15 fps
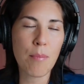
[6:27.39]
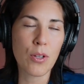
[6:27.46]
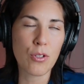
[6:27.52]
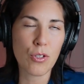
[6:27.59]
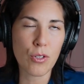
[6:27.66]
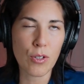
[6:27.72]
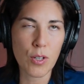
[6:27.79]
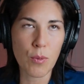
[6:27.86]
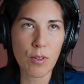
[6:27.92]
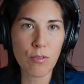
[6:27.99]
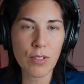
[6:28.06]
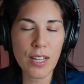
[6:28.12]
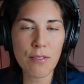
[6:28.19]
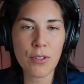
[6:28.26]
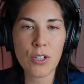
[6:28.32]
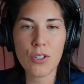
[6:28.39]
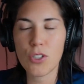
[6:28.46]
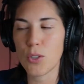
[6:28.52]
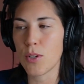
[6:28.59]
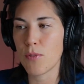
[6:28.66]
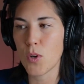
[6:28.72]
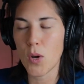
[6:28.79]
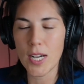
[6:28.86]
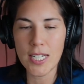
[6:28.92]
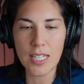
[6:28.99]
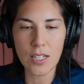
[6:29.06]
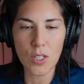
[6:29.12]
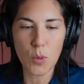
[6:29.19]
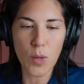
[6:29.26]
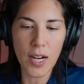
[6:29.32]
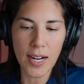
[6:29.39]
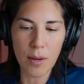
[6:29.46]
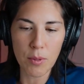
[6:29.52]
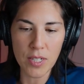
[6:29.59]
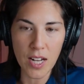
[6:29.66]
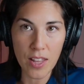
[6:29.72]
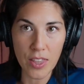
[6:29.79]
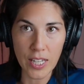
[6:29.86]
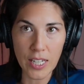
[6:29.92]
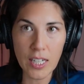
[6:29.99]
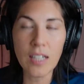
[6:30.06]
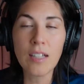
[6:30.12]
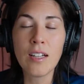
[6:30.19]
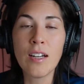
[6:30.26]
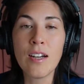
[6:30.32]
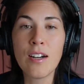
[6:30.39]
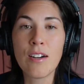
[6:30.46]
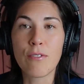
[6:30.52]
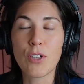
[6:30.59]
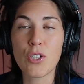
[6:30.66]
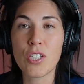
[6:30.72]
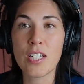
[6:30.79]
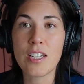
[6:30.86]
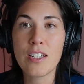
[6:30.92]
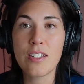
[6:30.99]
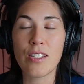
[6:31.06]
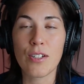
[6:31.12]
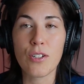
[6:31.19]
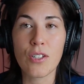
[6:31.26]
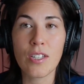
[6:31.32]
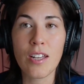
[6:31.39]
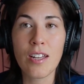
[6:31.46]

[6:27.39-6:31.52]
there's 31 flavors, you have no idea, you walk out with nothing, versus there's